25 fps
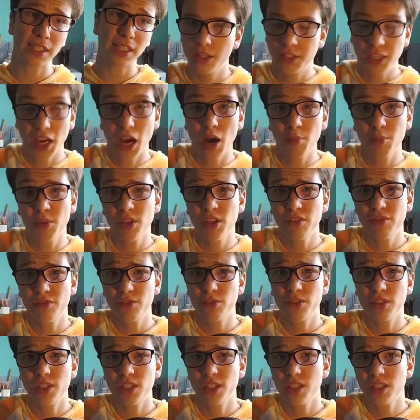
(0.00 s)
Tell me if
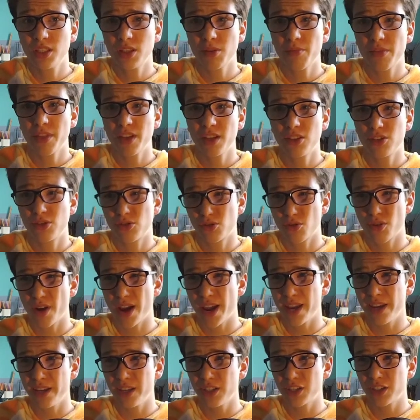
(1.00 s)
you see something
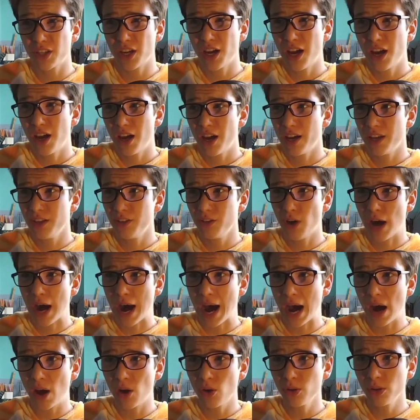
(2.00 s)
strange in your
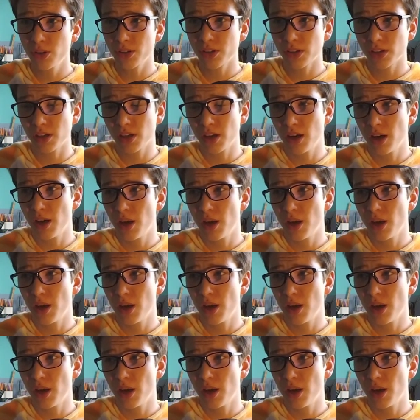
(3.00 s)
house,